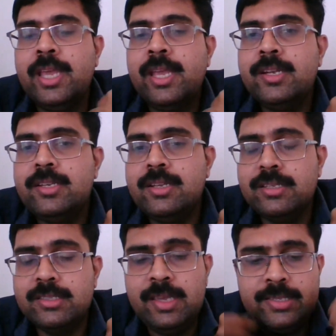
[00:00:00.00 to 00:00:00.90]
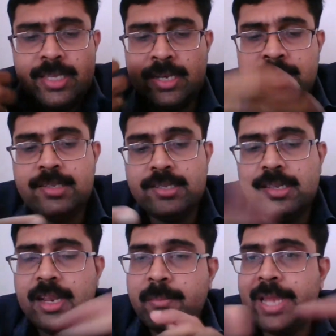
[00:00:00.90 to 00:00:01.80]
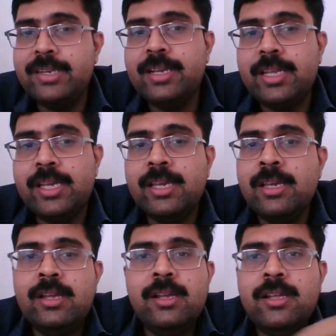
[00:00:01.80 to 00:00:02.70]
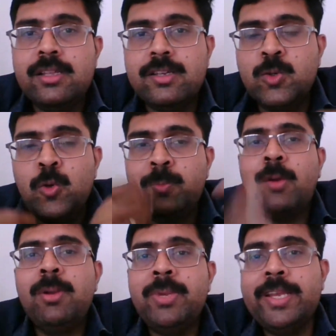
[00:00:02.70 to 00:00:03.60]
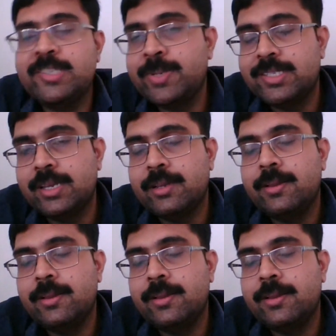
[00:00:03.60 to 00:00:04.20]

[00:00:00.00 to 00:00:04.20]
They can say sentences grammatically. There is no problem in expressing.